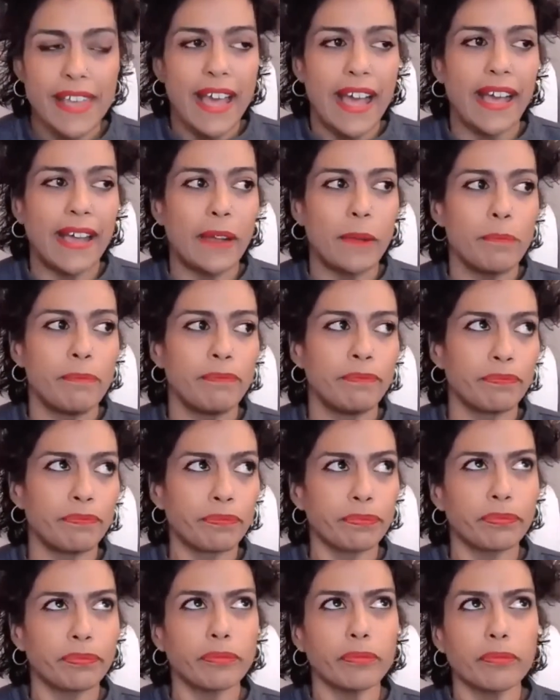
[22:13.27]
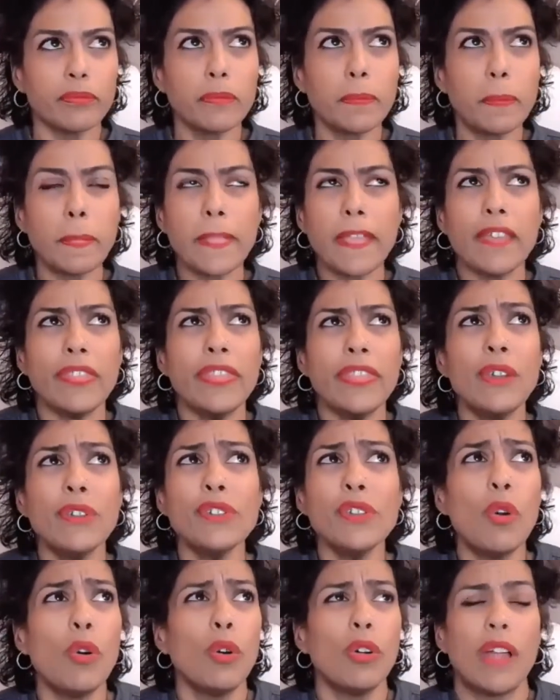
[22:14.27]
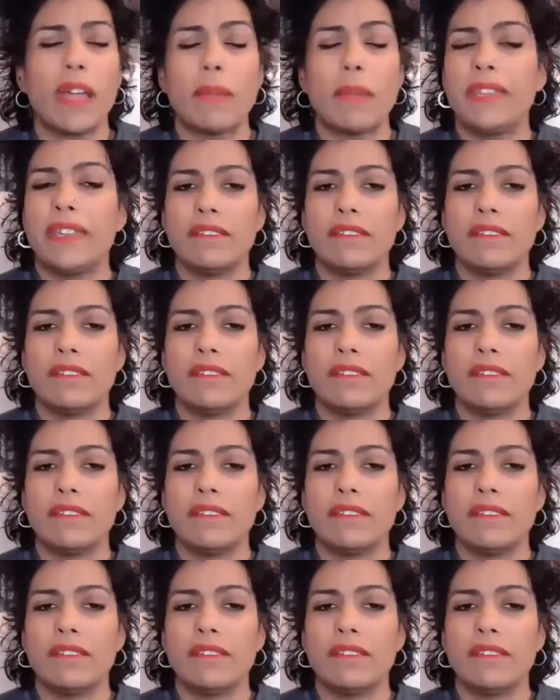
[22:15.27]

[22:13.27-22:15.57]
There's a whole,